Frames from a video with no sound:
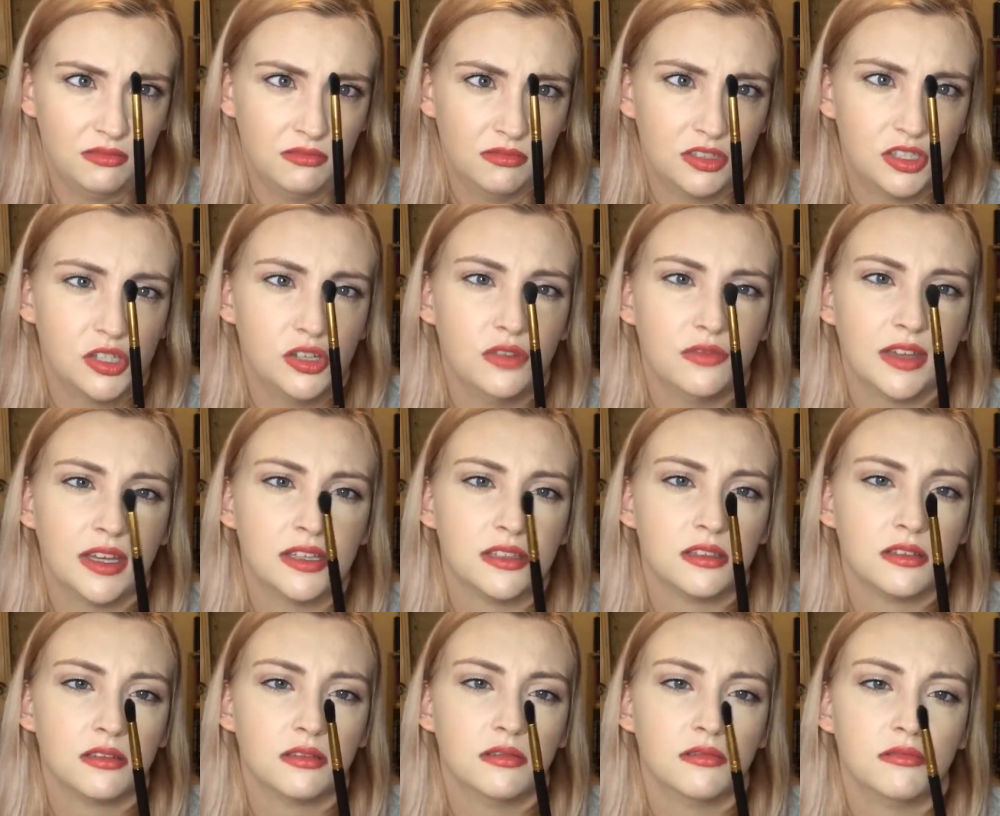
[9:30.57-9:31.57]
I don't know if
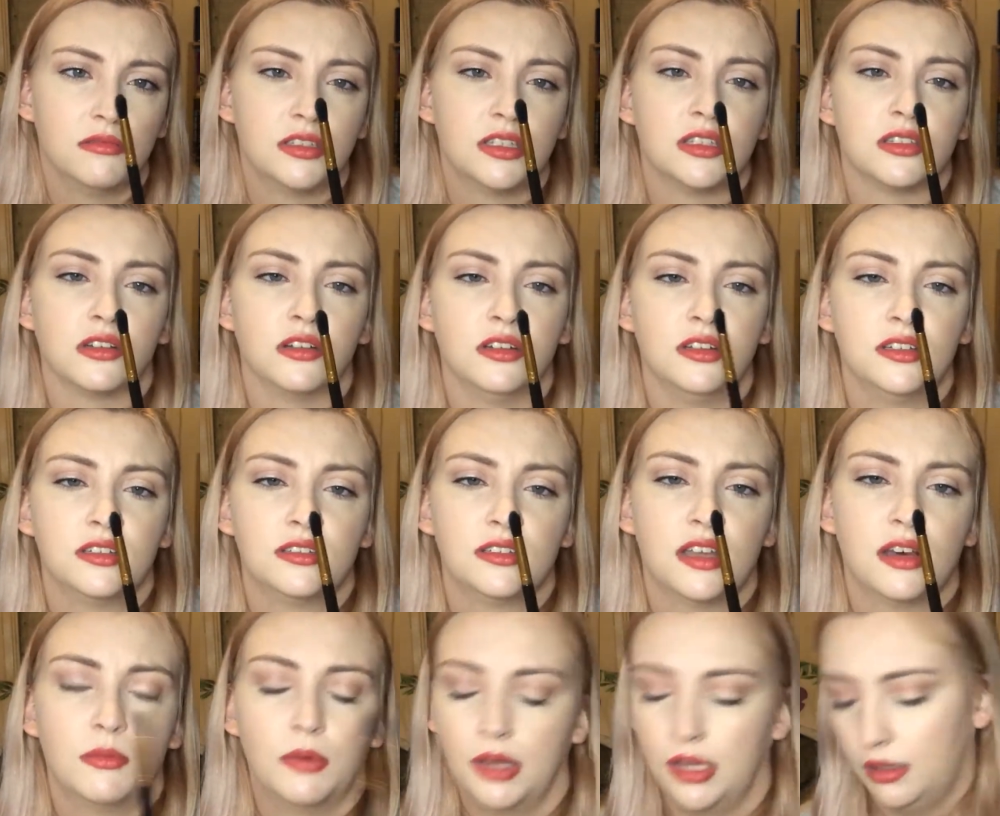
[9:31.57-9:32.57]
that's designed
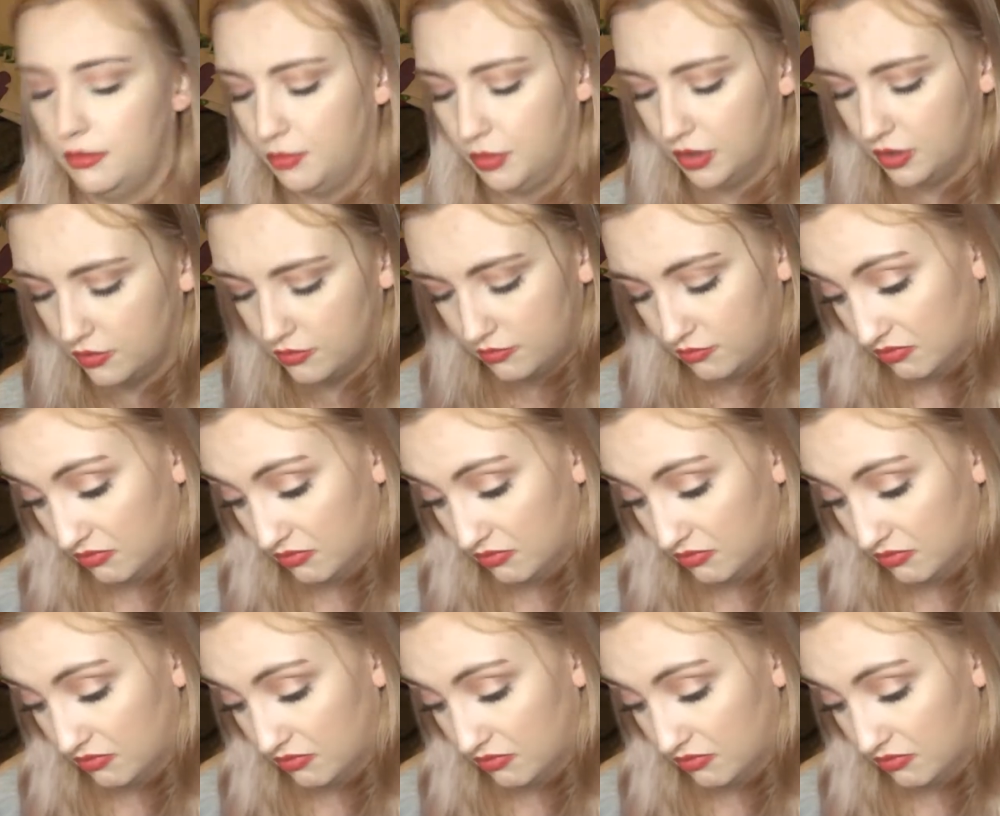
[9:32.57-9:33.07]
that way, but